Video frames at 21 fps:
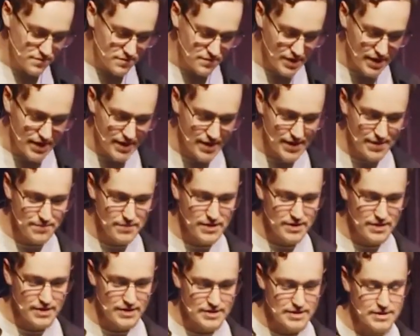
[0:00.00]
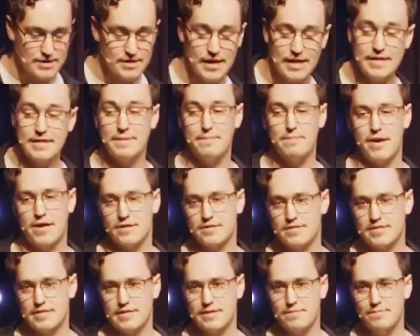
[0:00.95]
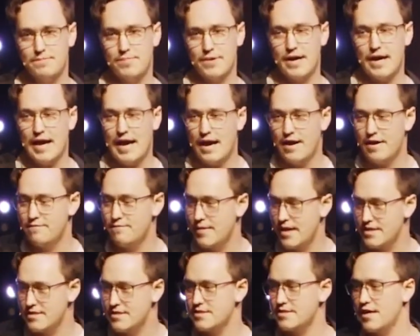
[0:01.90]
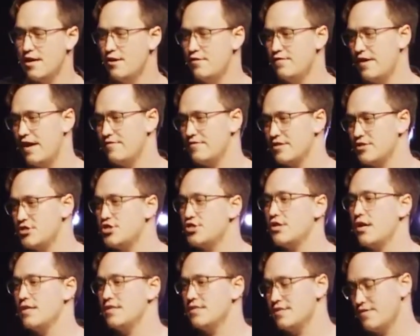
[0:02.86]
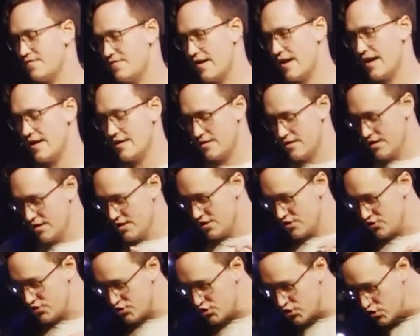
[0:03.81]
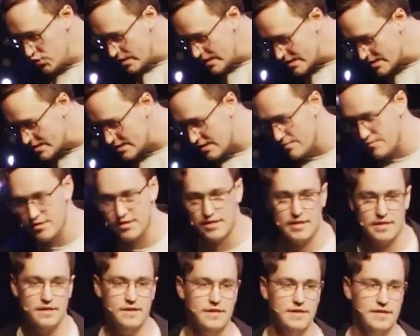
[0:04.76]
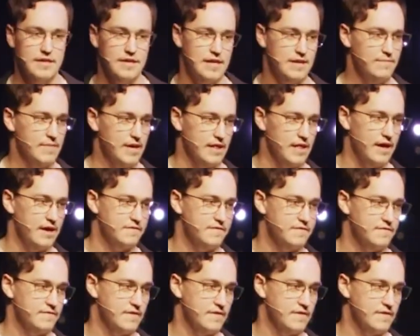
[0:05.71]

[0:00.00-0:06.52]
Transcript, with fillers: Um, it's slightly embarrassing, but of myself having justified doing something in my life.